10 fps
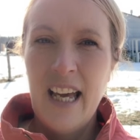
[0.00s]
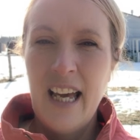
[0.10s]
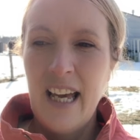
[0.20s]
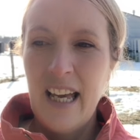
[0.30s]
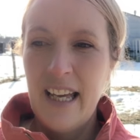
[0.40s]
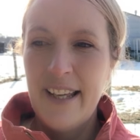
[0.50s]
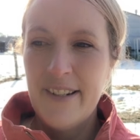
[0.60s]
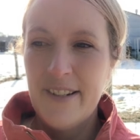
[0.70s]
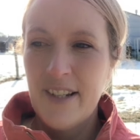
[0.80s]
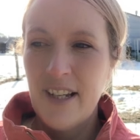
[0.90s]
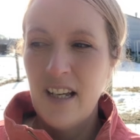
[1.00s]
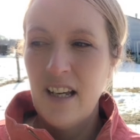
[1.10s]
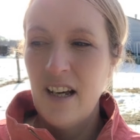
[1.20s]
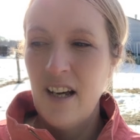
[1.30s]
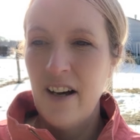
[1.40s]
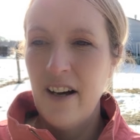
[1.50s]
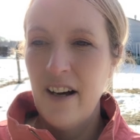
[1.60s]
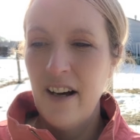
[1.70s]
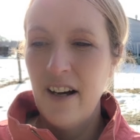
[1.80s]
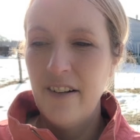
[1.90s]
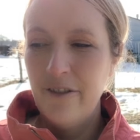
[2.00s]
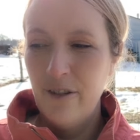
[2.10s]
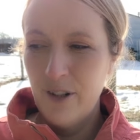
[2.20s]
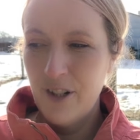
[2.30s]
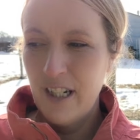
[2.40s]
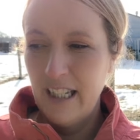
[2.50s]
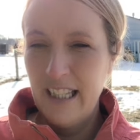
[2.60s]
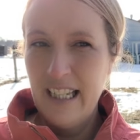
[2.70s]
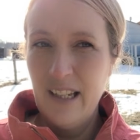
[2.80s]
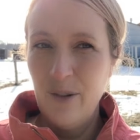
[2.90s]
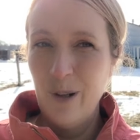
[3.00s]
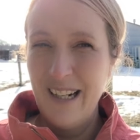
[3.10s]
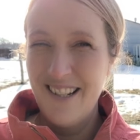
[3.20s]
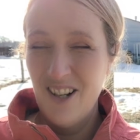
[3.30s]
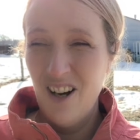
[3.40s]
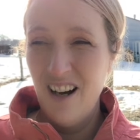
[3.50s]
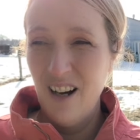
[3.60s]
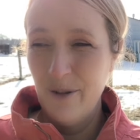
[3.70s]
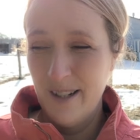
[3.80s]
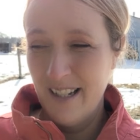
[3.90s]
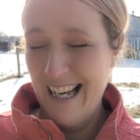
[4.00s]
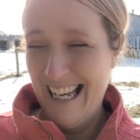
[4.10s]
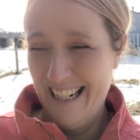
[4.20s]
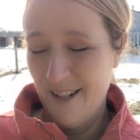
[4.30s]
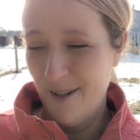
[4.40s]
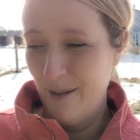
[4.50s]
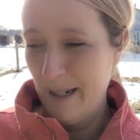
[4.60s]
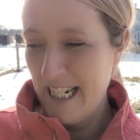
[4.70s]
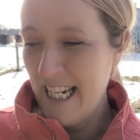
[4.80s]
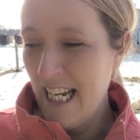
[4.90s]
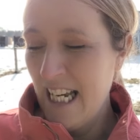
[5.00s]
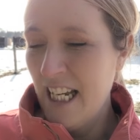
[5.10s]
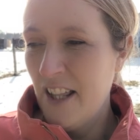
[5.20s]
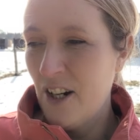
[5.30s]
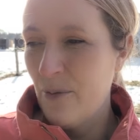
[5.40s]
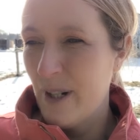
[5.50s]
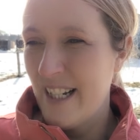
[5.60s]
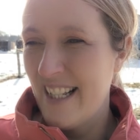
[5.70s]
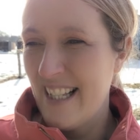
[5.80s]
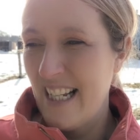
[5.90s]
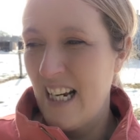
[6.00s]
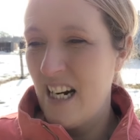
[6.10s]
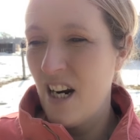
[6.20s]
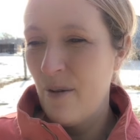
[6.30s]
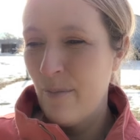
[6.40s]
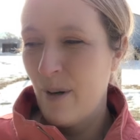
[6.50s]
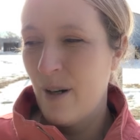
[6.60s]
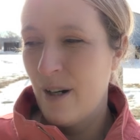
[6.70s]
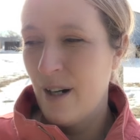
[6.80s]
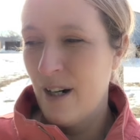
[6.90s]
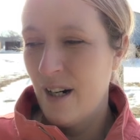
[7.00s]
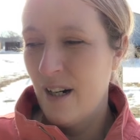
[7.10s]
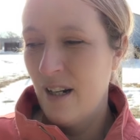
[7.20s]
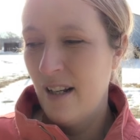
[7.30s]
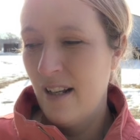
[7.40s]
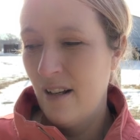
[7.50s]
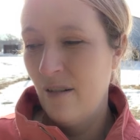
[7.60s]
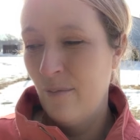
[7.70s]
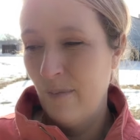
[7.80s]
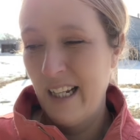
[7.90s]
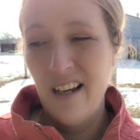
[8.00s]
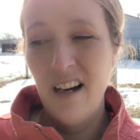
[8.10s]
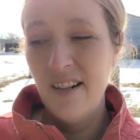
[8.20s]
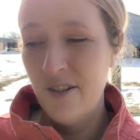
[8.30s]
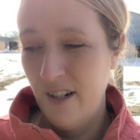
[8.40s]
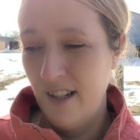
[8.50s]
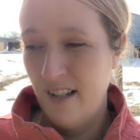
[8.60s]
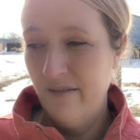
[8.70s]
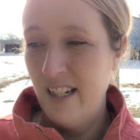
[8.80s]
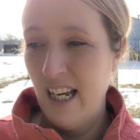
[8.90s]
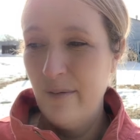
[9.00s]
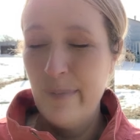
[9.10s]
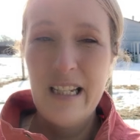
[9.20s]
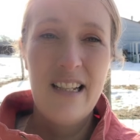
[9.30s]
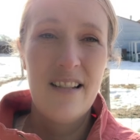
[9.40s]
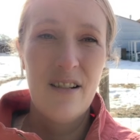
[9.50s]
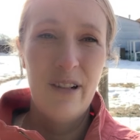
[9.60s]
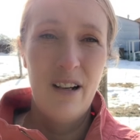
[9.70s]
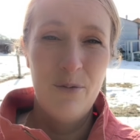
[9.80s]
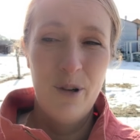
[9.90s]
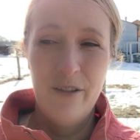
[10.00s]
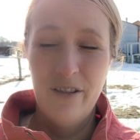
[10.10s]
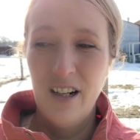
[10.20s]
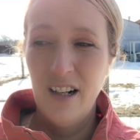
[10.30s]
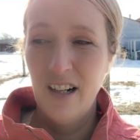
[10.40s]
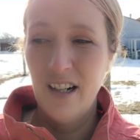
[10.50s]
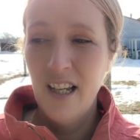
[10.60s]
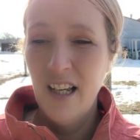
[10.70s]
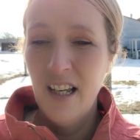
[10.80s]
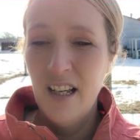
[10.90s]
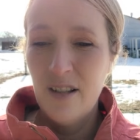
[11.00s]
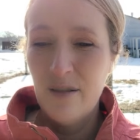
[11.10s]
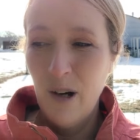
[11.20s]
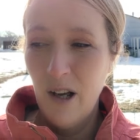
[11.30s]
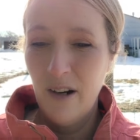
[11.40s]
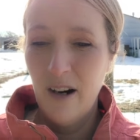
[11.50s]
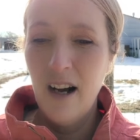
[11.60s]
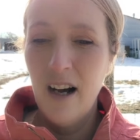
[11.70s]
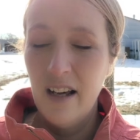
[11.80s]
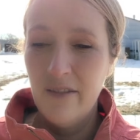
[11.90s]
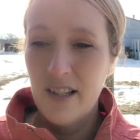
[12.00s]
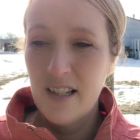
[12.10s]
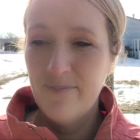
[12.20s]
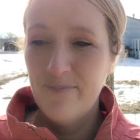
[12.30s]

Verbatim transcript: And unfortunately, what I saw was kind of disturbing. There was a number, like hundreds of dead bees around one of our smaller hives.